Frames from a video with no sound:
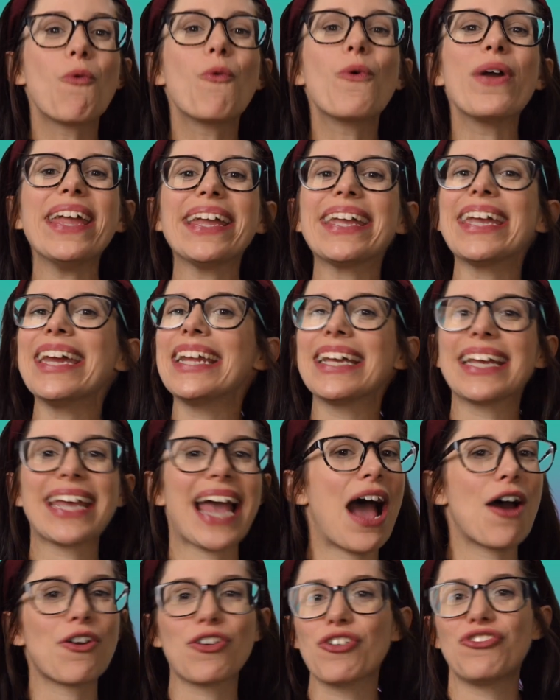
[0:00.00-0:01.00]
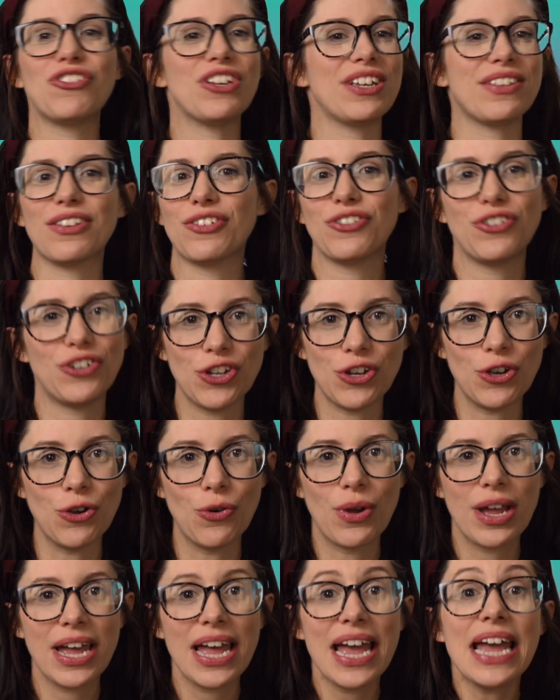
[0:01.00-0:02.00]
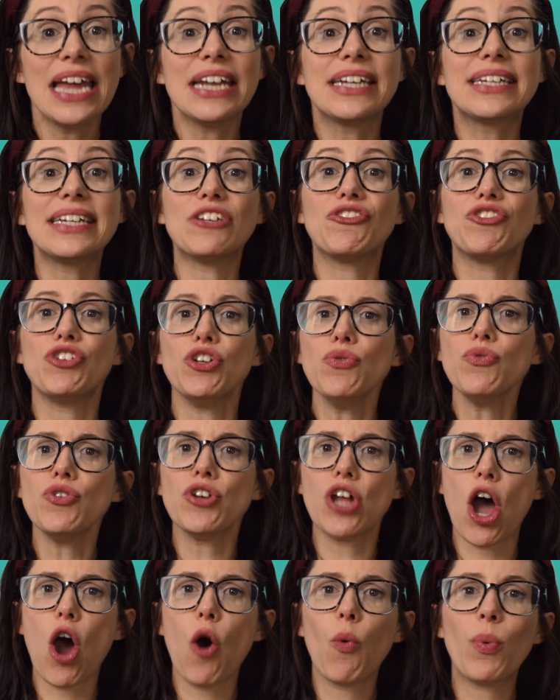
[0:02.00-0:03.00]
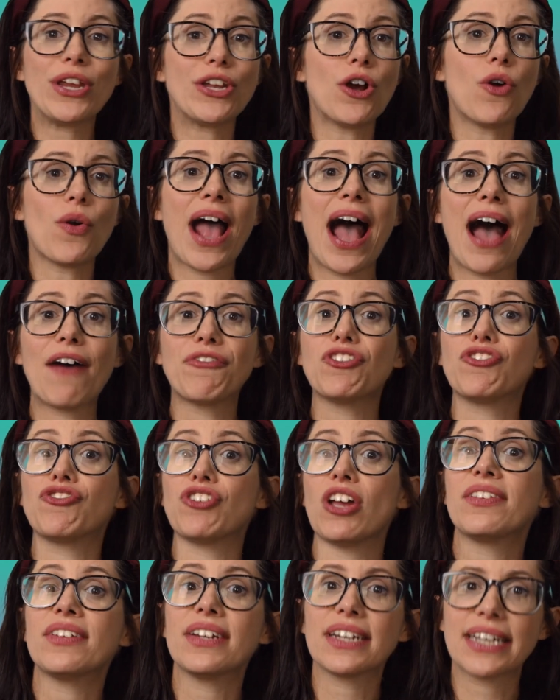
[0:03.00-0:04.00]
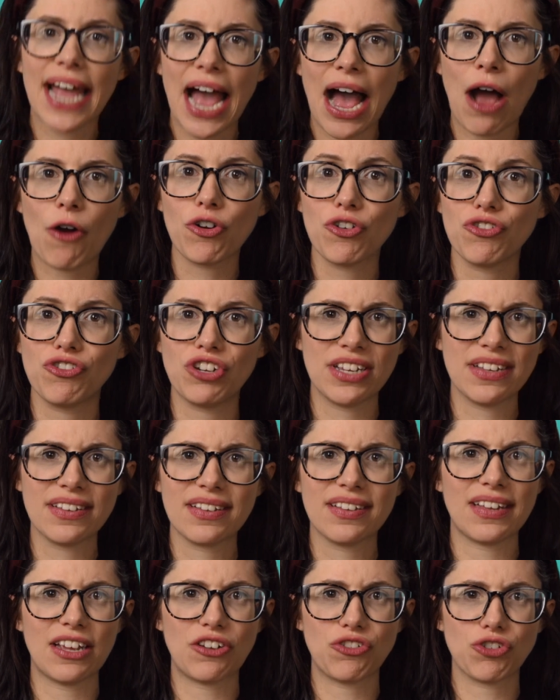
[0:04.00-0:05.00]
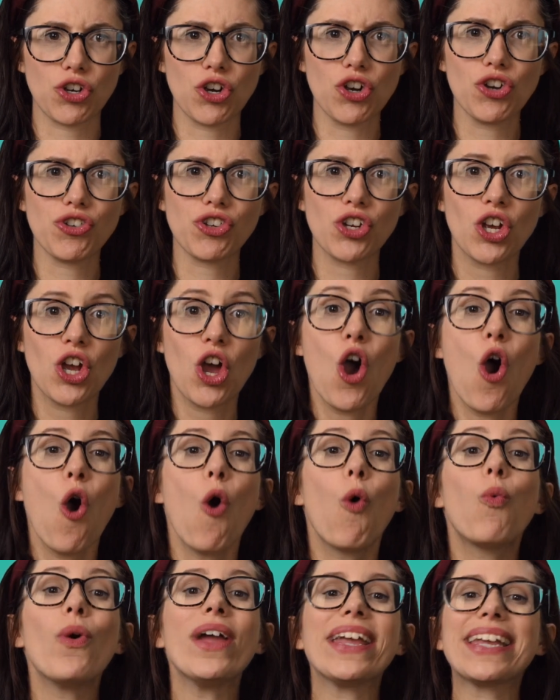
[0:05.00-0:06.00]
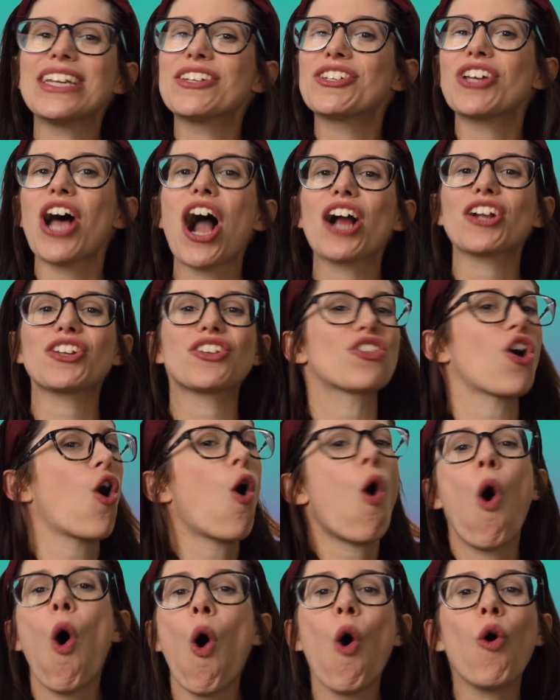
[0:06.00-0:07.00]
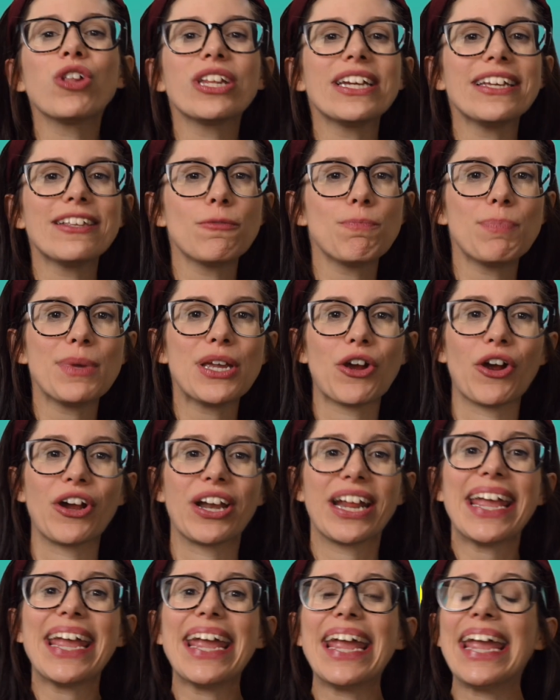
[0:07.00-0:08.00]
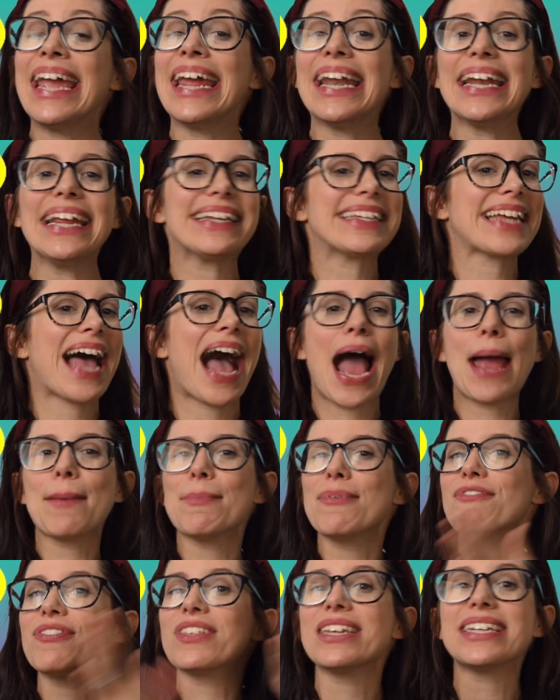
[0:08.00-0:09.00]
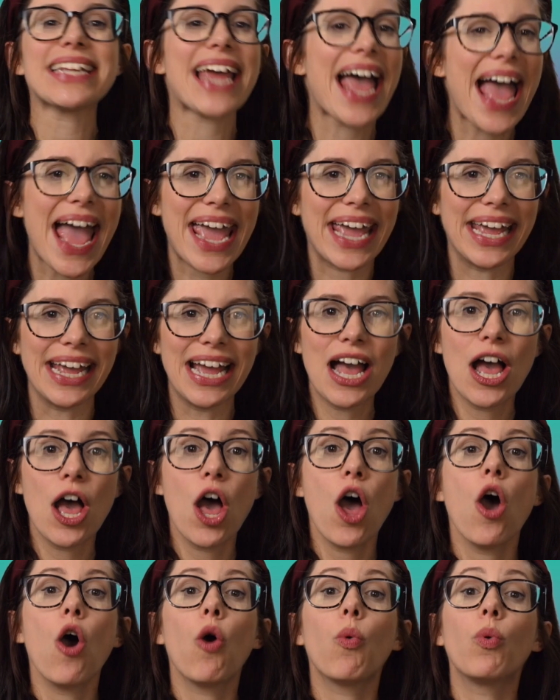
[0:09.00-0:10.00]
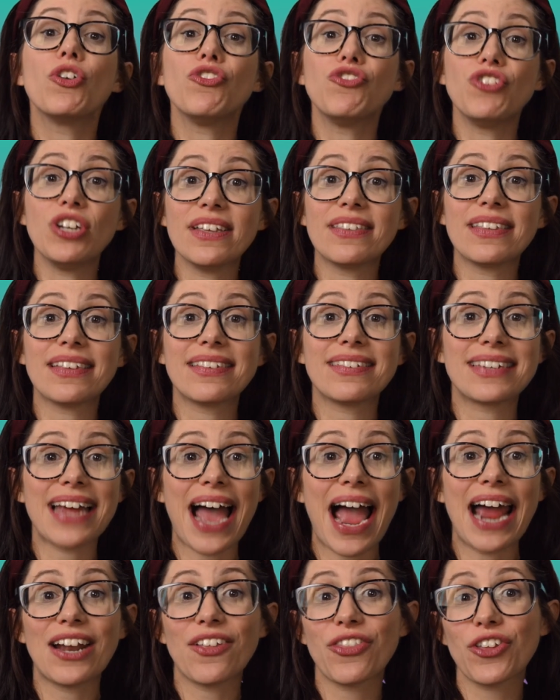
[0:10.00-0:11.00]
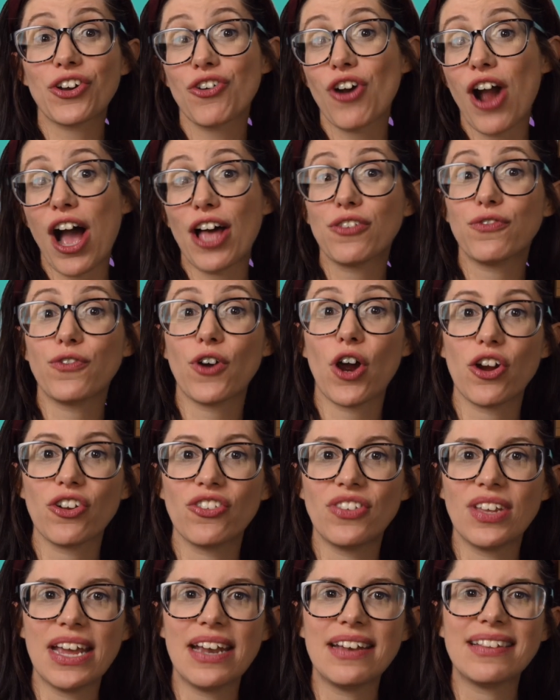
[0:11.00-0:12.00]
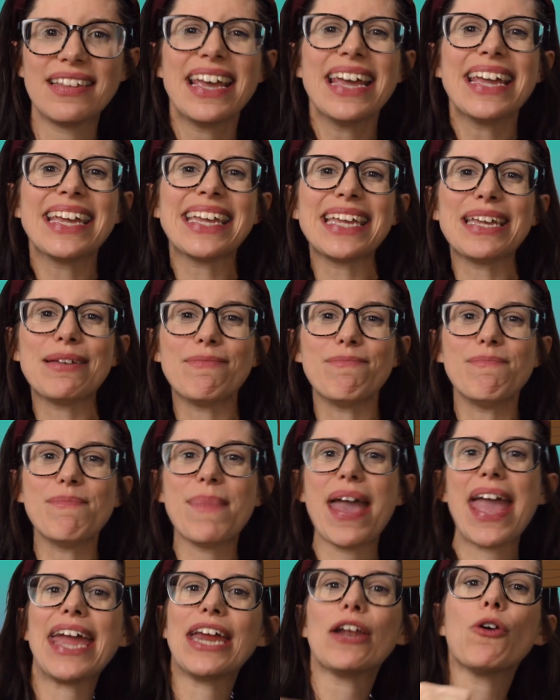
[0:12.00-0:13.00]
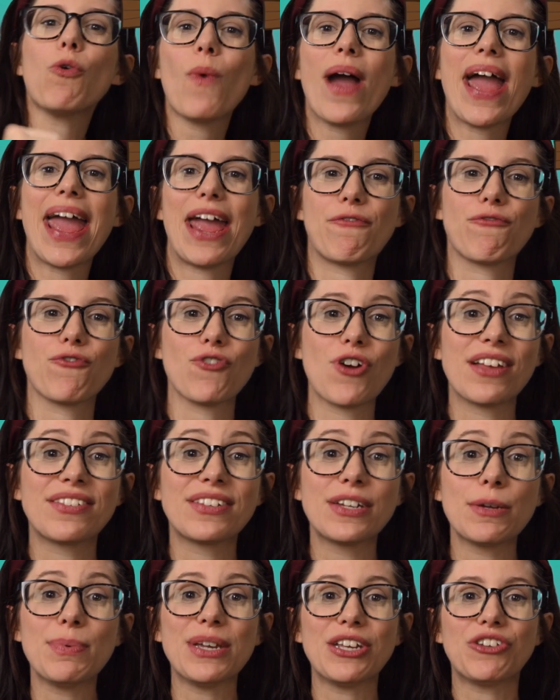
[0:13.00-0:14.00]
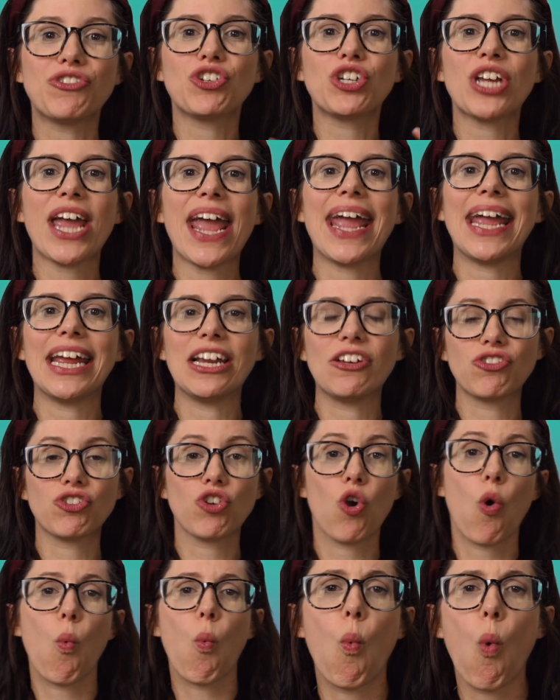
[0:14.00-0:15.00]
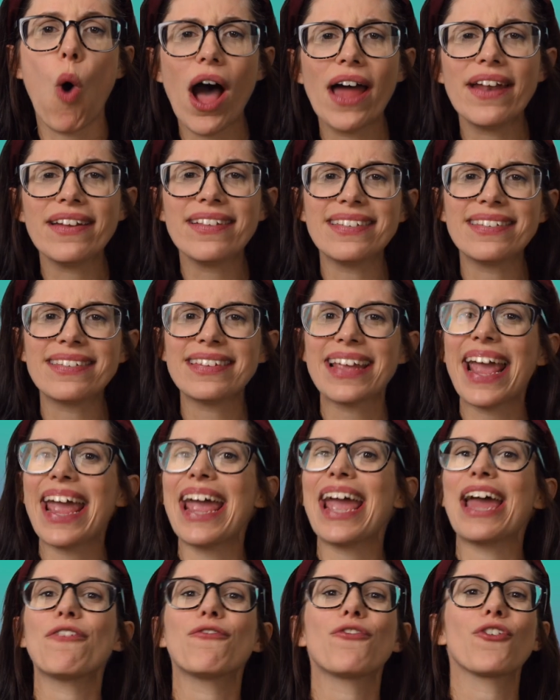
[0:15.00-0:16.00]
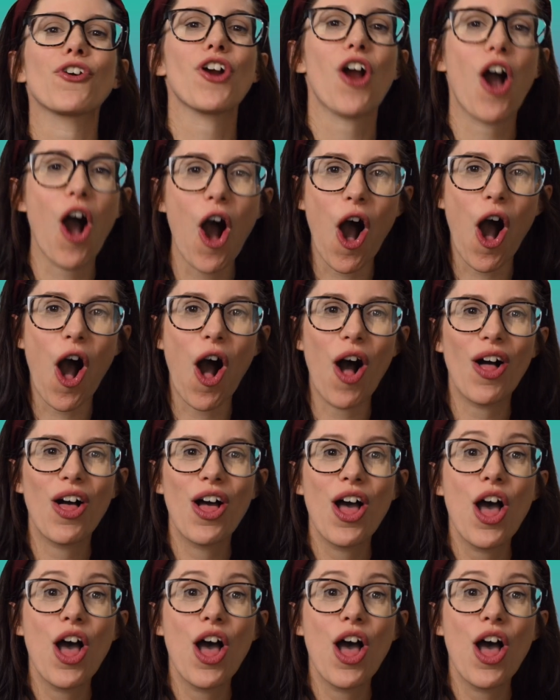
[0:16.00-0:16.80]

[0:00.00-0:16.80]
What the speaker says: We can encounter Jesus too. Did you know we don't have to just encounter Jesus at church? We can talk to the Holy Spirit any time of the day. When Jesus died on the cross for our sin, he made a way for us to be changed once and for all.